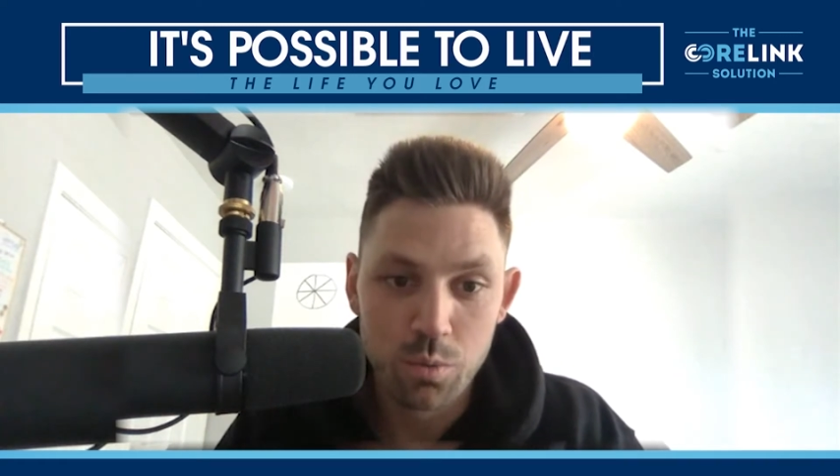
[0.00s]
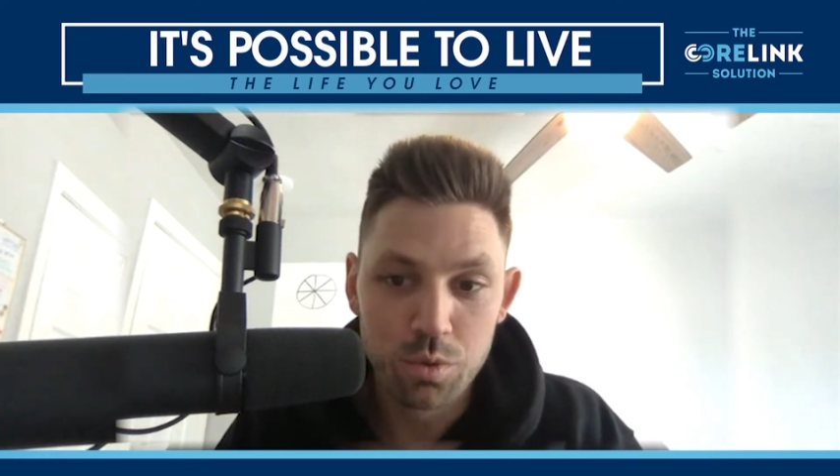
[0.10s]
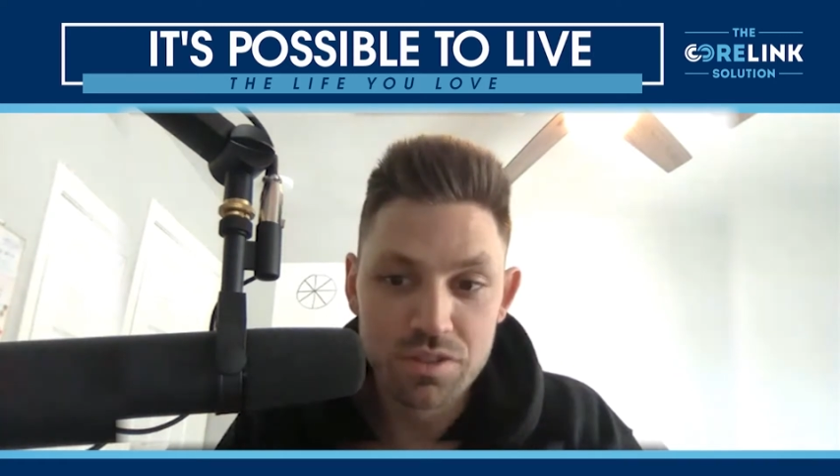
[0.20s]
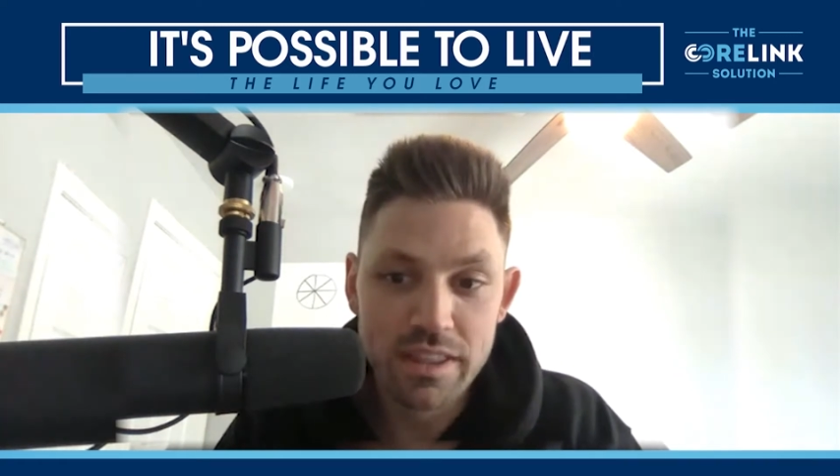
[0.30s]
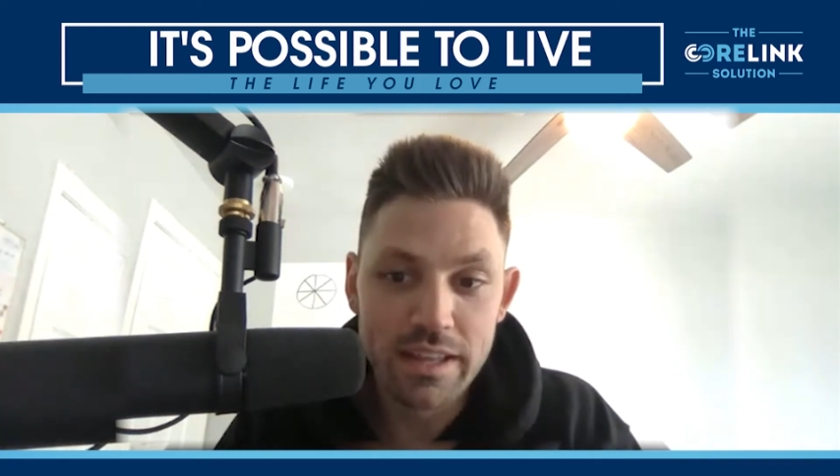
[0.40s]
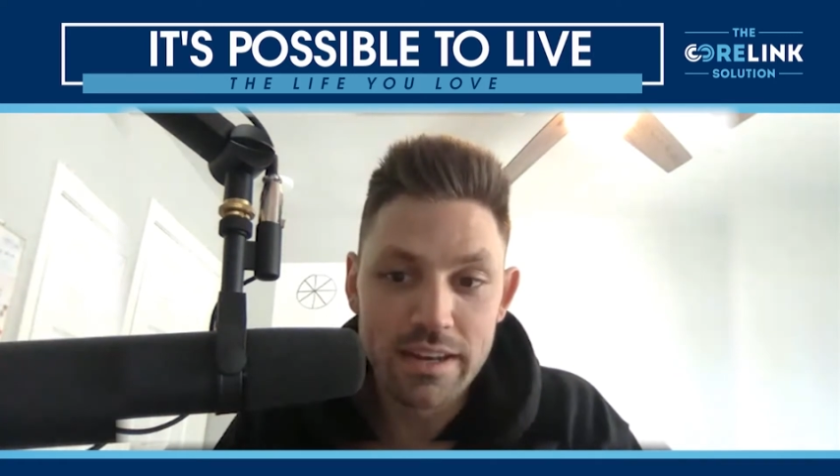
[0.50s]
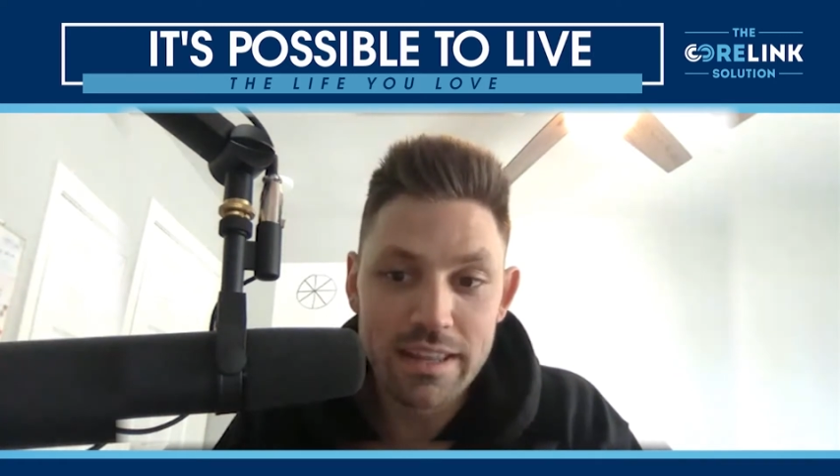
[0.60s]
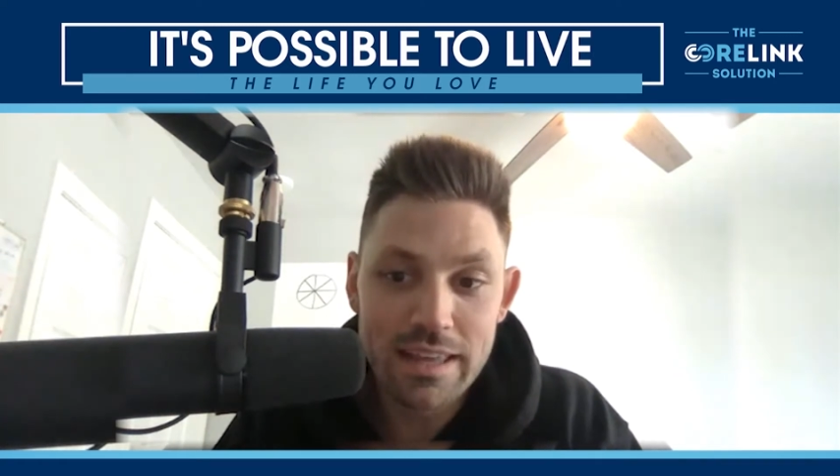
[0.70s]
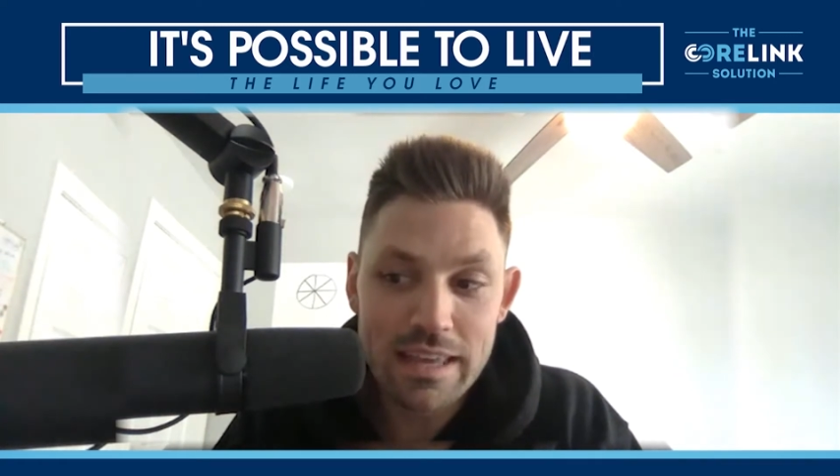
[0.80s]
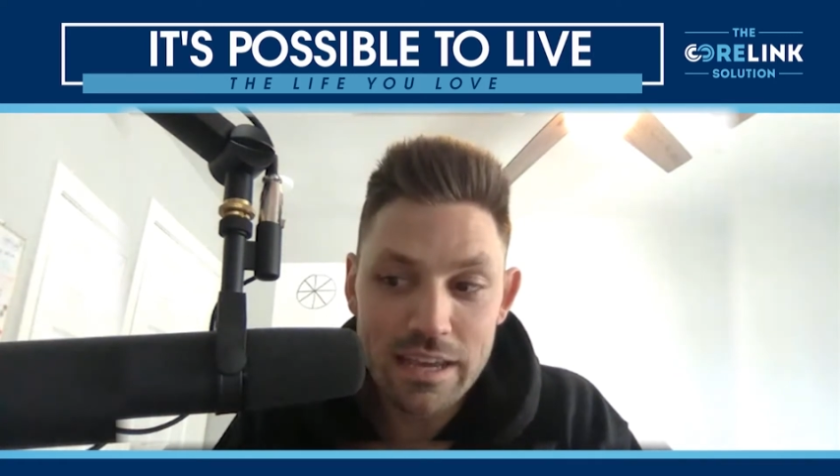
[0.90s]
was that
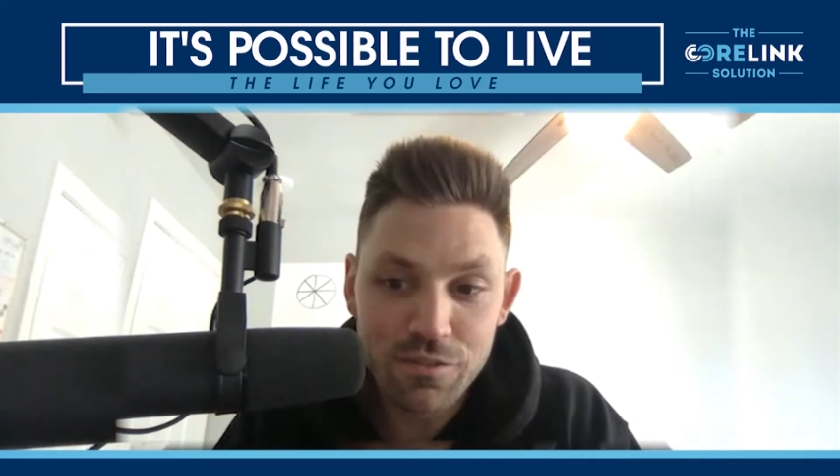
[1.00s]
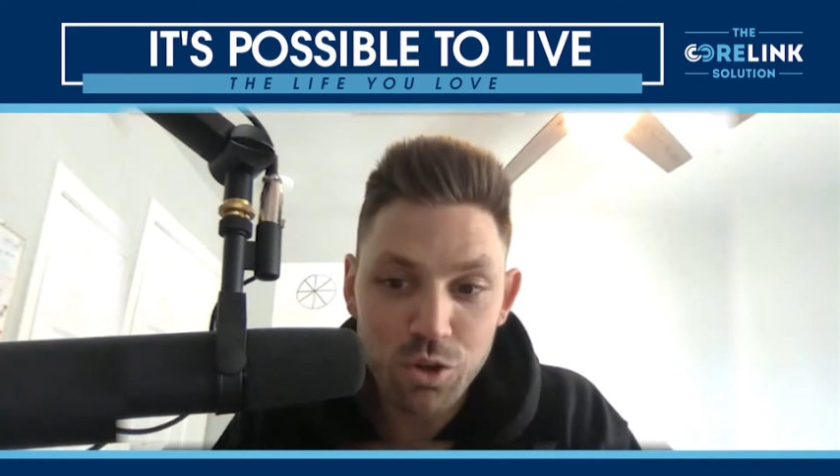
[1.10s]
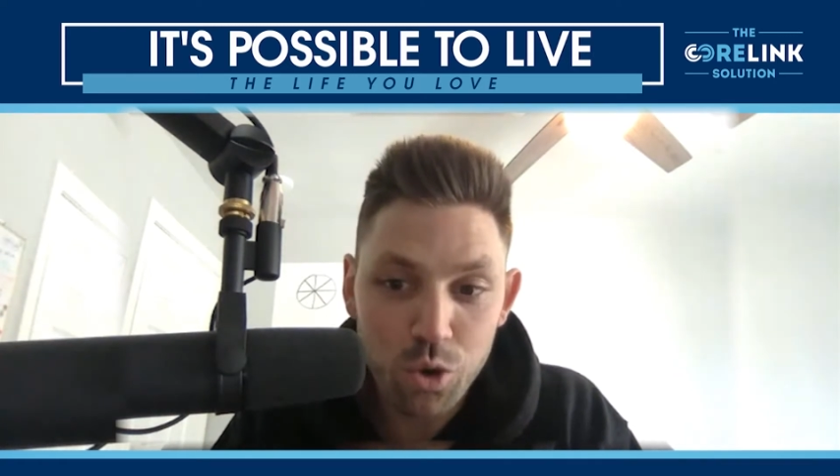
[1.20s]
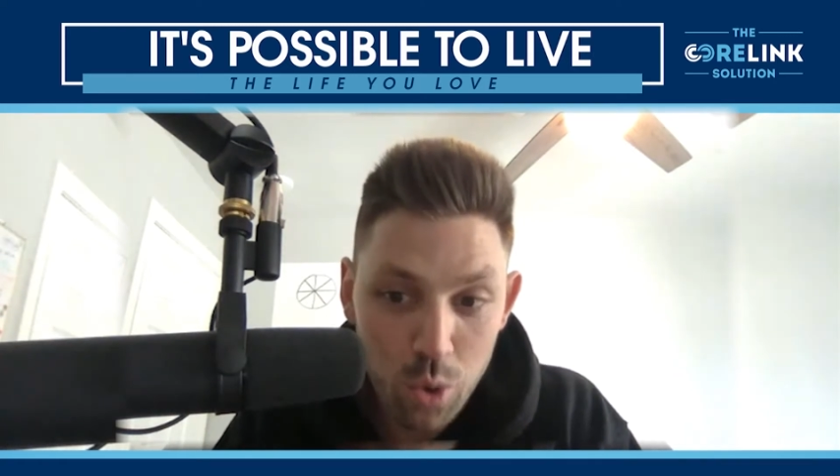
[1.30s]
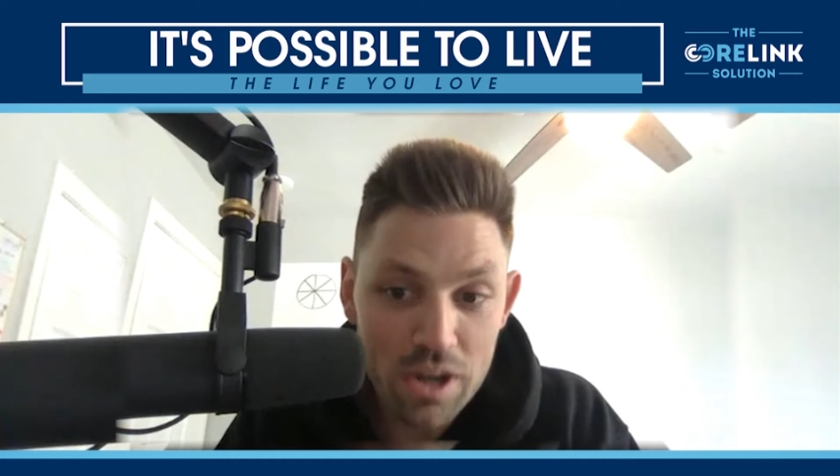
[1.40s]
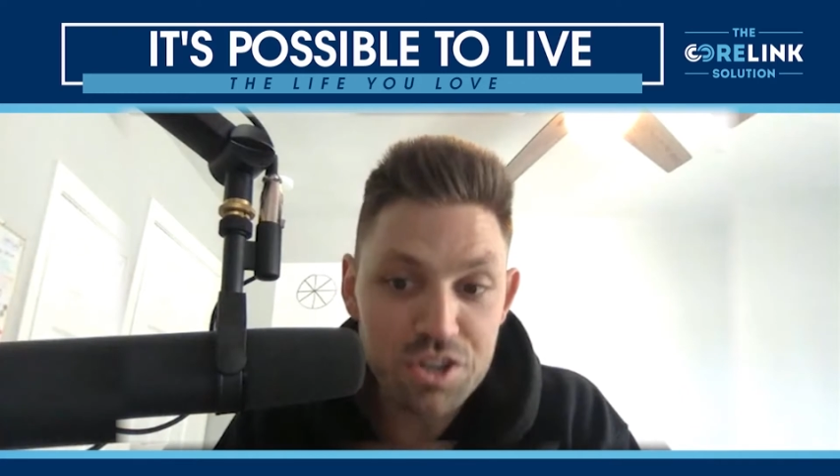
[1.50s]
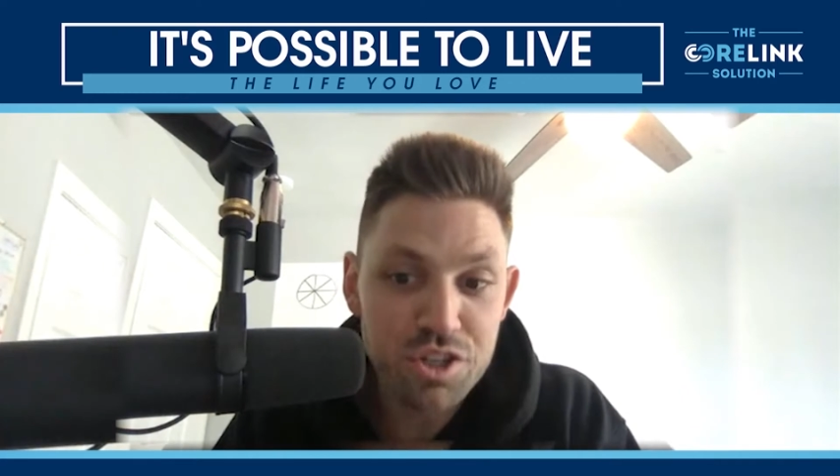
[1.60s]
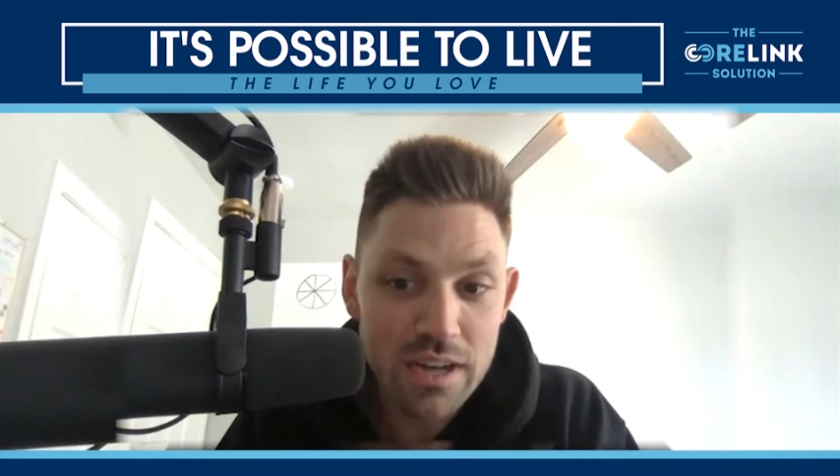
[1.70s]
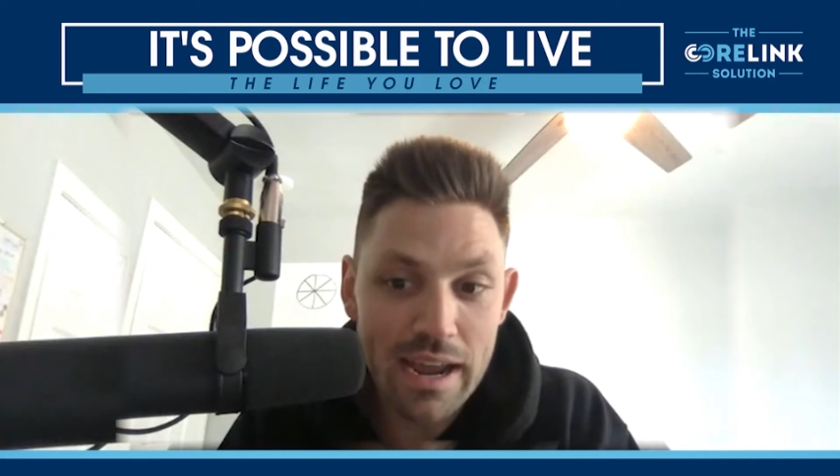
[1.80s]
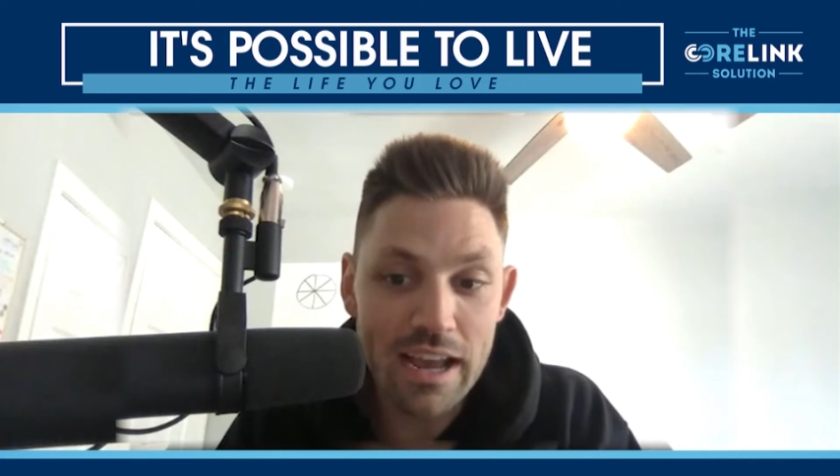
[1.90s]
if the
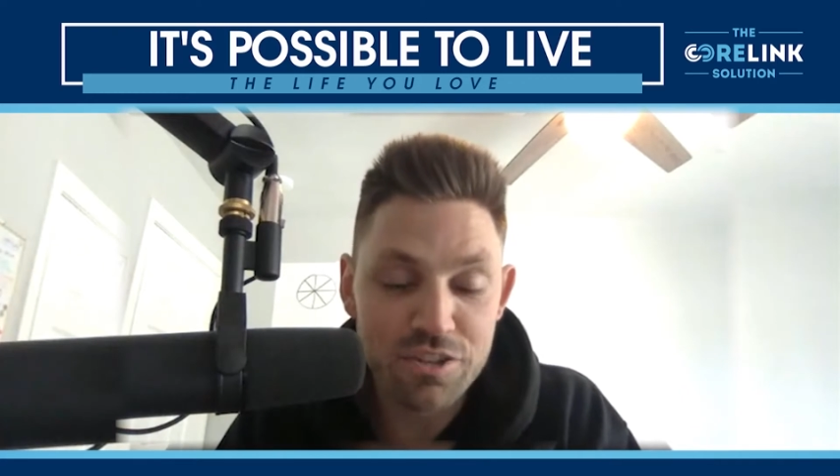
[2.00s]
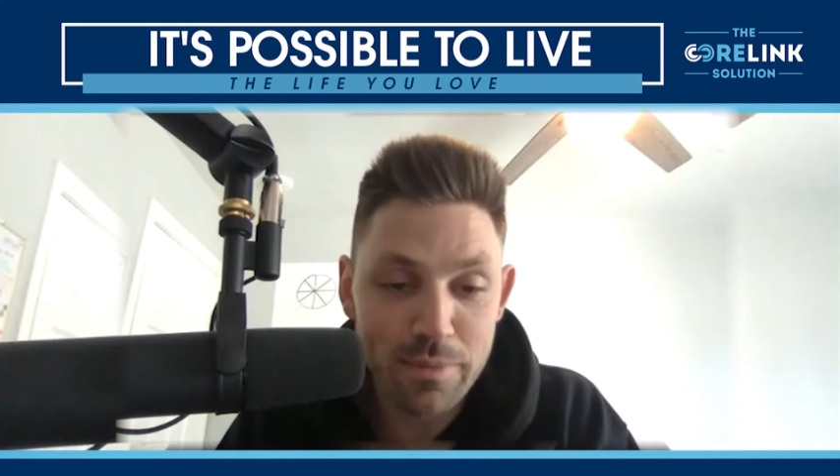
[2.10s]
question I ask